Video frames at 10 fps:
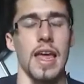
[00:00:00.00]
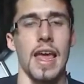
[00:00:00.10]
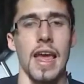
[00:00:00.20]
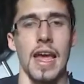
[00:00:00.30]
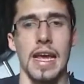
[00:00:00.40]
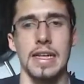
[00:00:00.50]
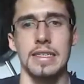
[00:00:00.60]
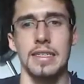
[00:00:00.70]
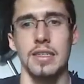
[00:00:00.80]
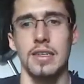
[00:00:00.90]

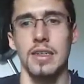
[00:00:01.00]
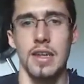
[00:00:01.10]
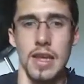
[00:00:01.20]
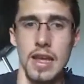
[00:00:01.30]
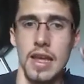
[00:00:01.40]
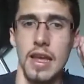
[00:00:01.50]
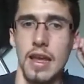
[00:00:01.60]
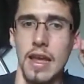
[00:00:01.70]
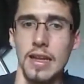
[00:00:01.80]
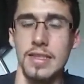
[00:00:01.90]
And
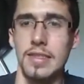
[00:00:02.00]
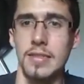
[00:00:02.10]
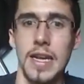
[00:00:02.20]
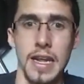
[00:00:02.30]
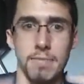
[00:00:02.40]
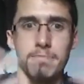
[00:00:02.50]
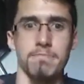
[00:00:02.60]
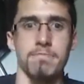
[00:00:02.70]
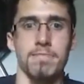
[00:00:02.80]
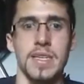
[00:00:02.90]
in a
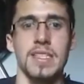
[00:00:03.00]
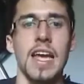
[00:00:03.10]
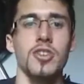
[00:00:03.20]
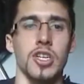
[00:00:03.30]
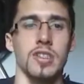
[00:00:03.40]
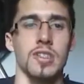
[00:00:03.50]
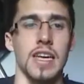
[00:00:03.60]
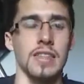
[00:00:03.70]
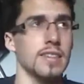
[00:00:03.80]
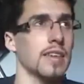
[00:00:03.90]
session
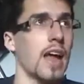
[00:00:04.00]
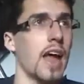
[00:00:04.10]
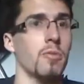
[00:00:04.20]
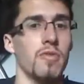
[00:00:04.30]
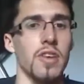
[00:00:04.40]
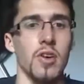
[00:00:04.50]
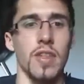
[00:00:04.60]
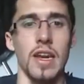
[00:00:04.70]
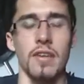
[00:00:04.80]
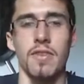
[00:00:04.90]
sense, I feel
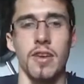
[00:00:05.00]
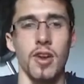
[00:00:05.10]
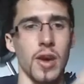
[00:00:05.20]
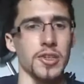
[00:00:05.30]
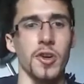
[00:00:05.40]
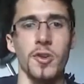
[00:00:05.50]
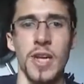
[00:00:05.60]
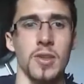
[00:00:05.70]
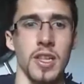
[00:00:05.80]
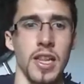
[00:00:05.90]
that if, you know, I turned
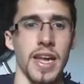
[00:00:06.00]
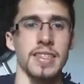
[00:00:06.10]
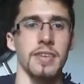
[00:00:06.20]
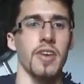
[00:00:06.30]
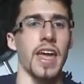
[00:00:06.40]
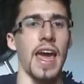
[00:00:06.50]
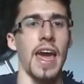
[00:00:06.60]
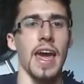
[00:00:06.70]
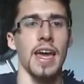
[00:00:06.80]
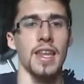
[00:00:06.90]
out the lights, if I
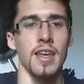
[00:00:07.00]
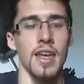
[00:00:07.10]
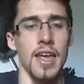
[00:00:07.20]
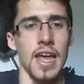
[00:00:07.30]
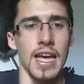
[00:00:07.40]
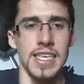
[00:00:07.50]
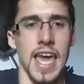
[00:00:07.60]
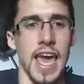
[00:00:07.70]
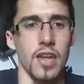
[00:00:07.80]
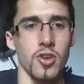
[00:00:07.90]
had a
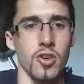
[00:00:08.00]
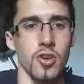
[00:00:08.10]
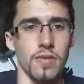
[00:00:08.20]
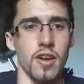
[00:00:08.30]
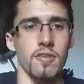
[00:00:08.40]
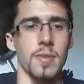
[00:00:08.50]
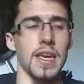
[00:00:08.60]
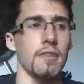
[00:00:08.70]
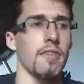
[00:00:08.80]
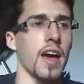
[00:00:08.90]
candle in front of
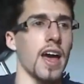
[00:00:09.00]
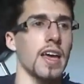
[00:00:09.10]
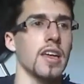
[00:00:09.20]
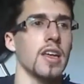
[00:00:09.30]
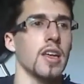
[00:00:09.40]
me, if I,